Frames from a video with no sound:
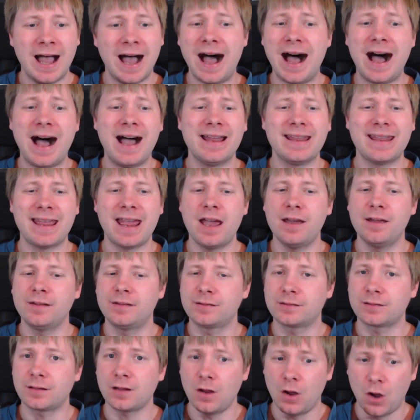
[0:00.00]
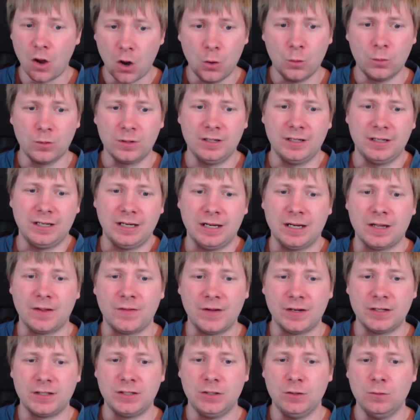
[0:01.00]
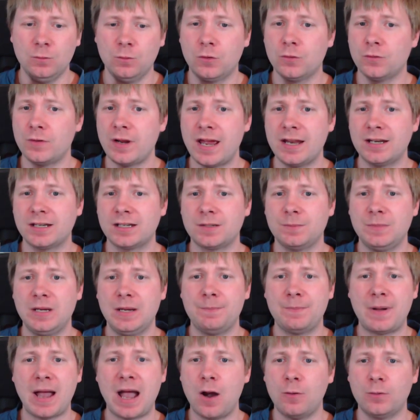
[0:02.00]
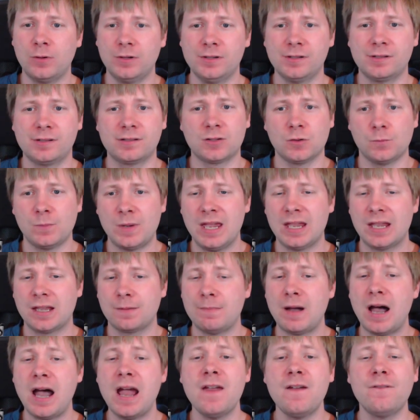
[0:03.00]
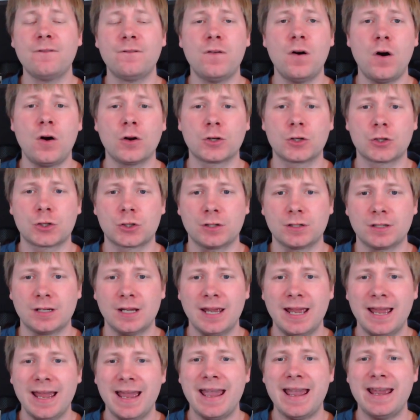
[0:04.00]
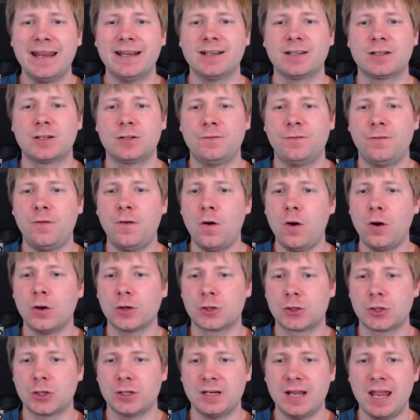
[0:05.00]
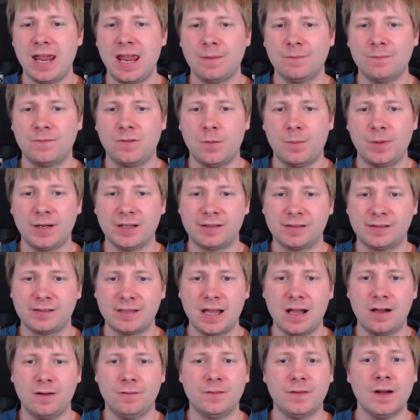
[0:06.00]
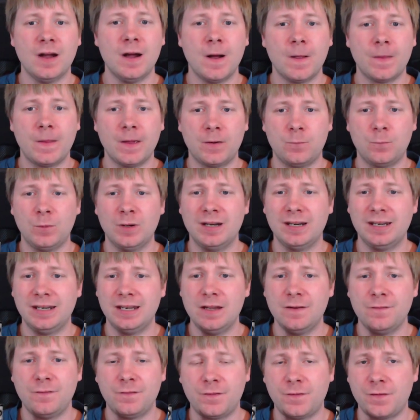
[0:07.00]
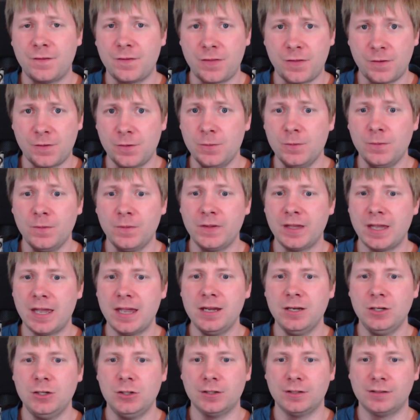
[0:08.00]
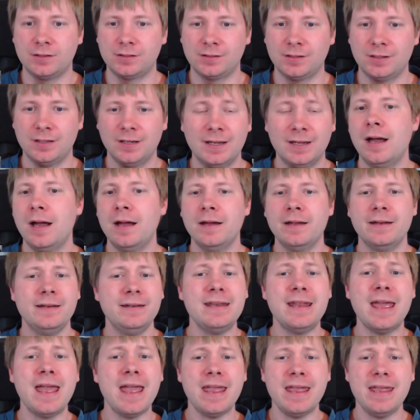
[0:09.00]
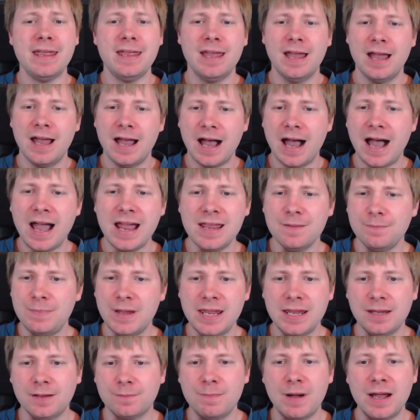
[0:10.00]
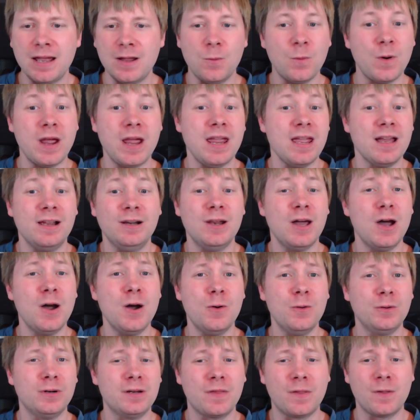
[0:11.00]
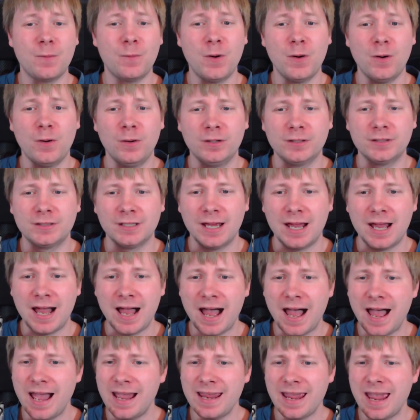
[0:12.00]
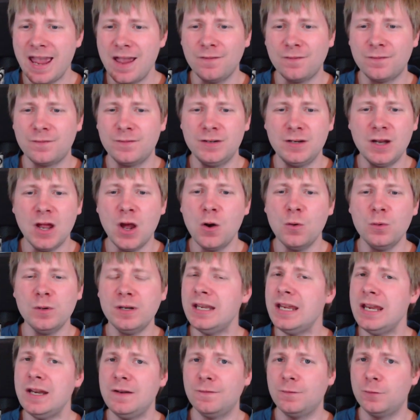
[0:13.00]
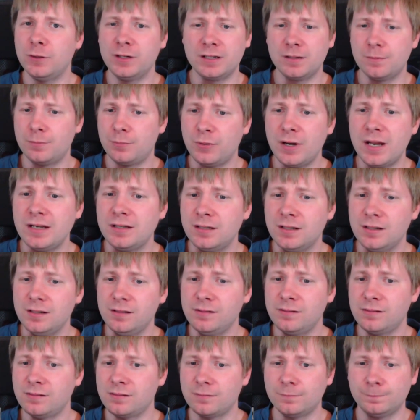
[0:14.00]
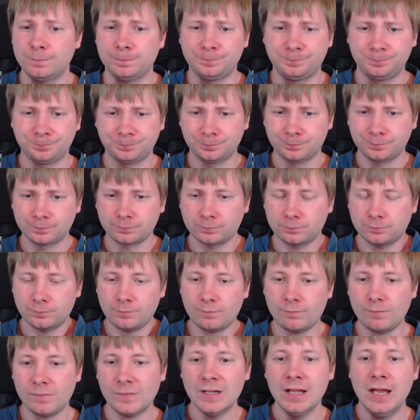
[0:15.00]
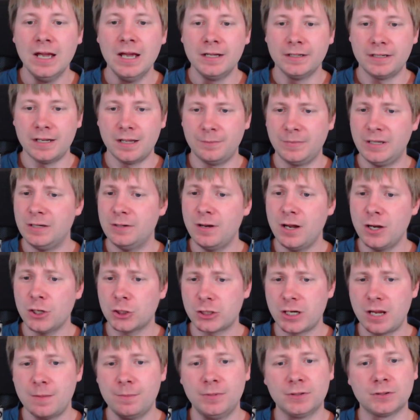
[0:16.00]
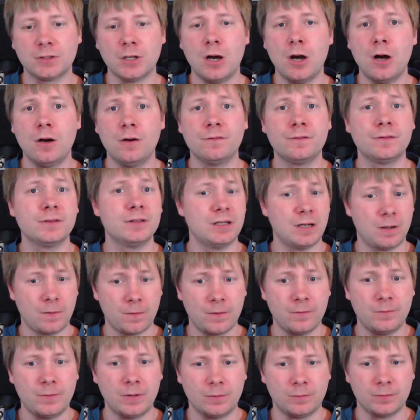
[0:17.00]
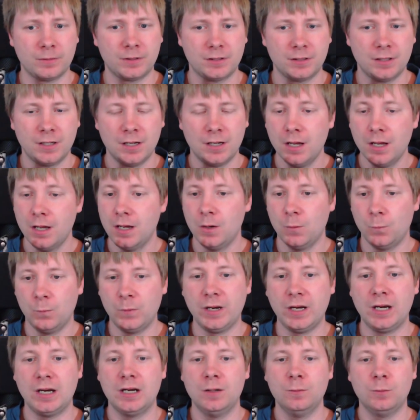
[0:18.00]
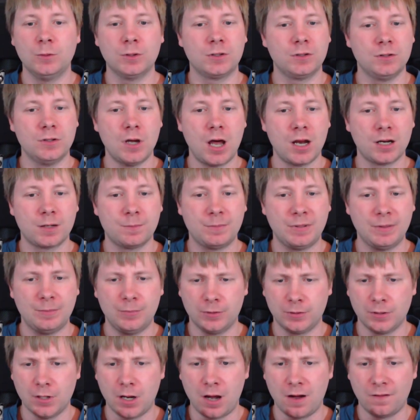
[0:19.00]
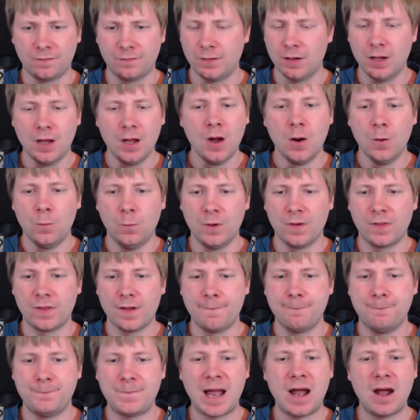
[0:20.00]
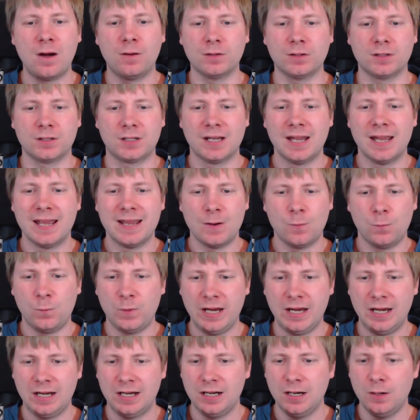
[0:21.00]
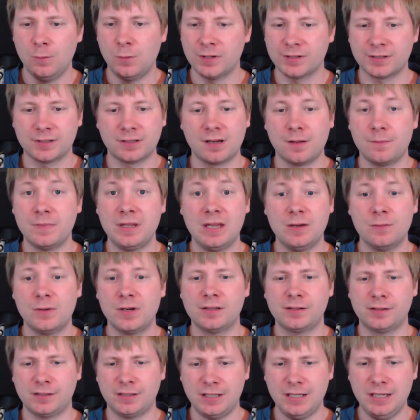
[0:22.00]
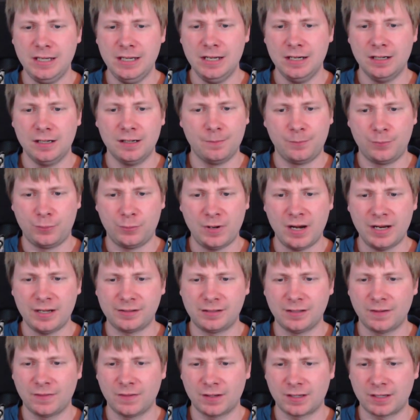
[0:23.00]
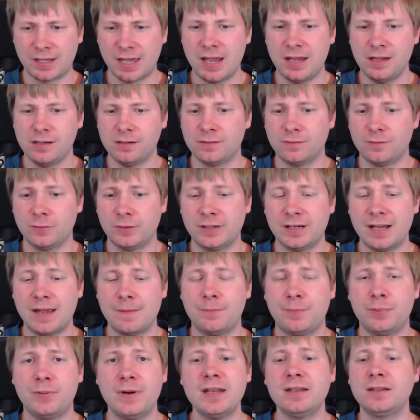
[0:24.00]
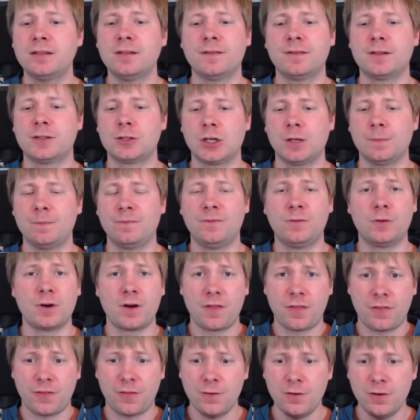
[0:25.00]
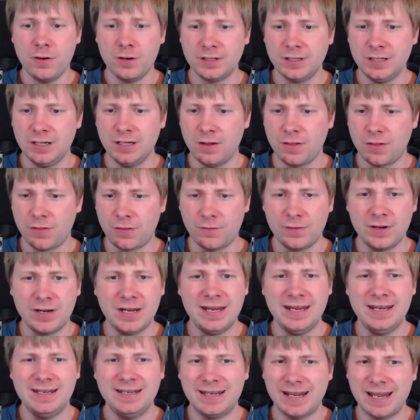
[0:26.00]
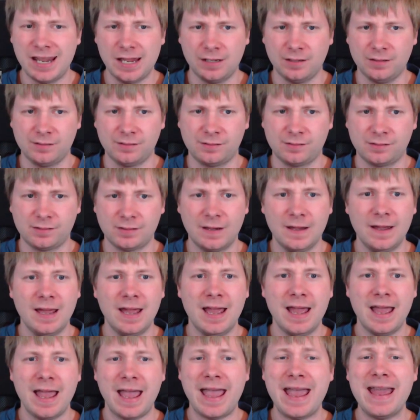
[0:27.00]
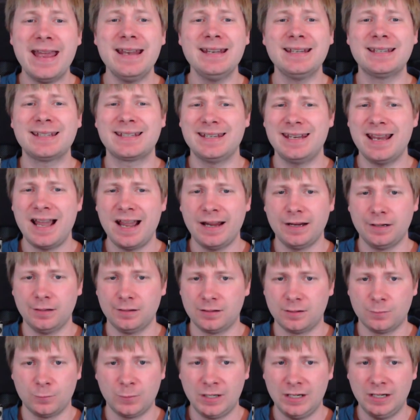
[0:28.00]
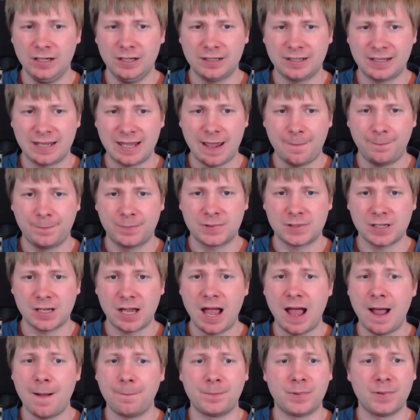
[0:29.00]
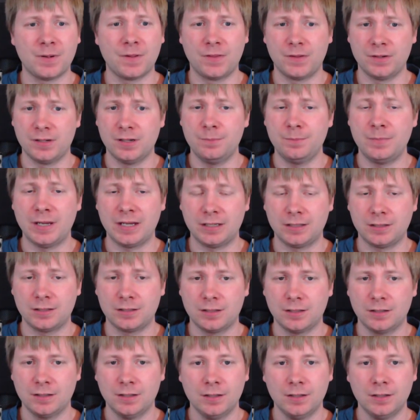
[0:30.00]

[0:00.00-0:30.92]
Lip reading: I ask only that you grant me powers to make my fortune and forge a name for myself that will live through the ages. Nay, I make my way alone in the world. I have no need for an apprentice. Namira shambled off down the road. Weedle would not be put off. With a bound, Weedle was at Namira's heel, pressing the case for an apprenticeship for 33 days. And nights Weedle kept up the debate.